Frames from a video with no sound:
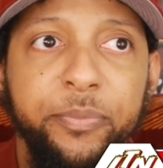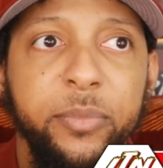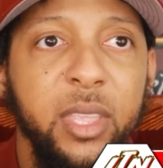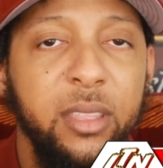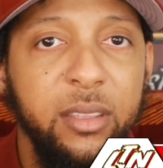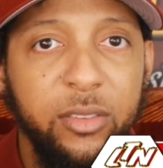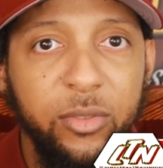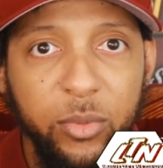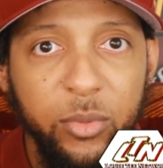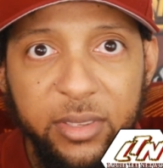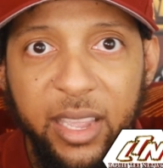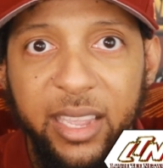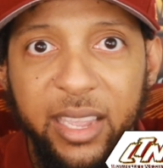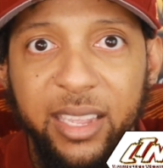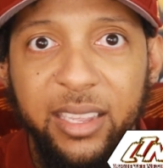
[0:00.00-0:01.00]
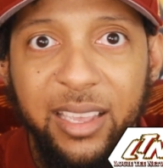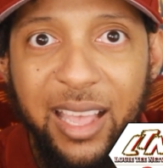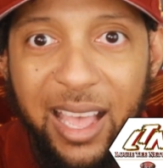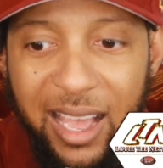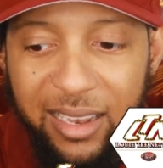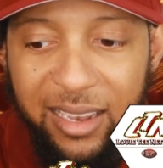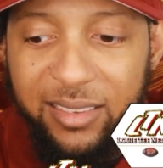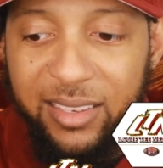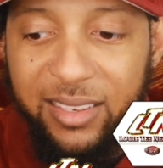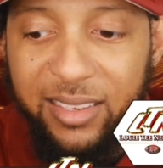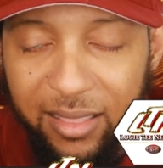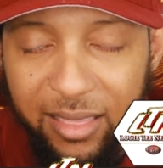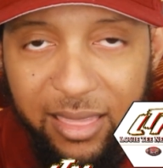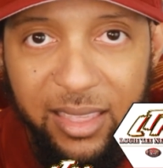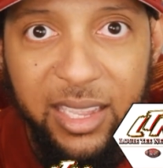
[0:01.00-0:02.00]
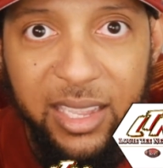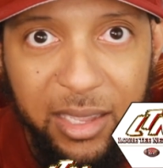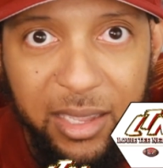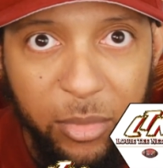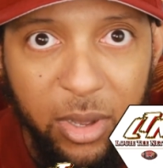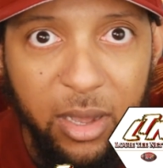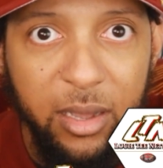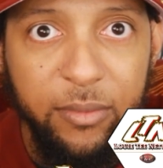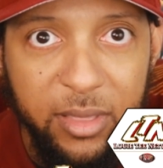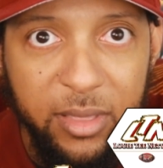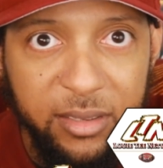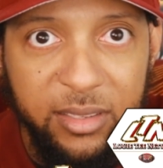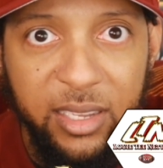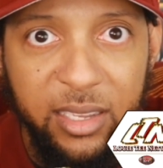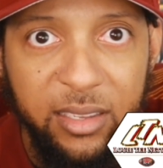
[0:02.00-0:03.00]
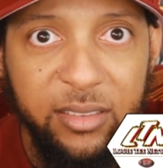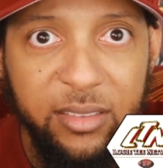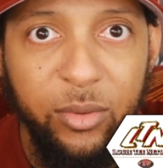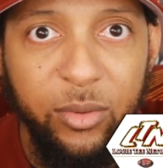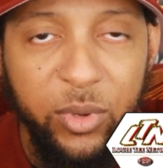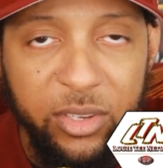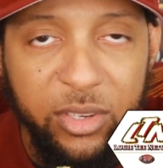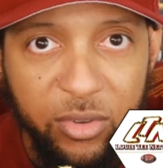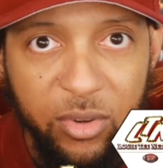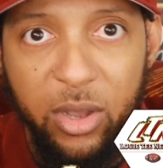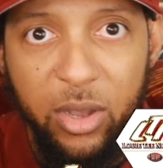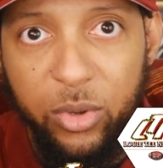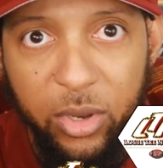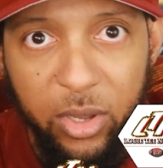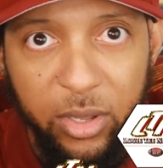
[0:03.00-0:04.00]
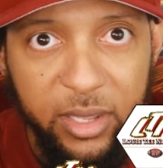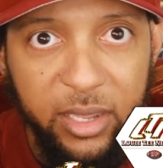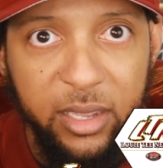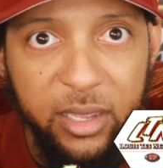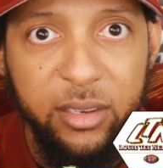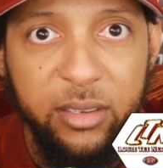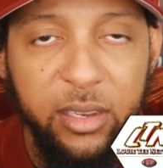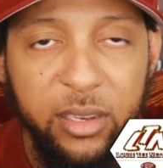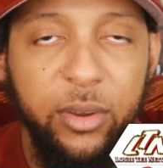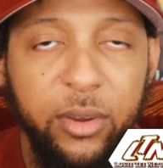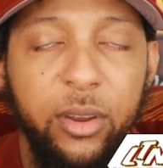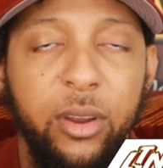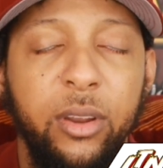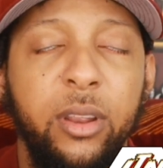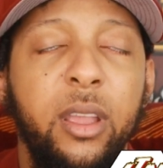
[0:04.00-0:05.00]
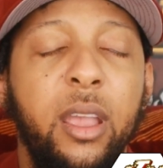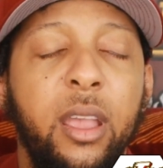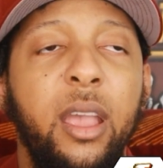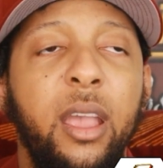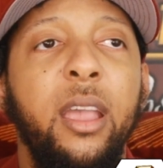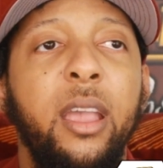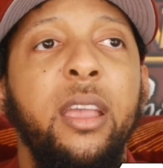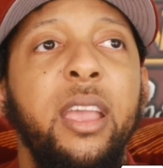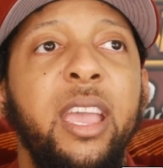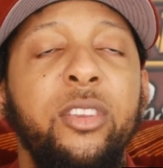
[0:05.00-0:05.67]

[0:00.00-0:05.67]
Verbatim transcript: this was a constant theme of the season. We struggled on the interior, and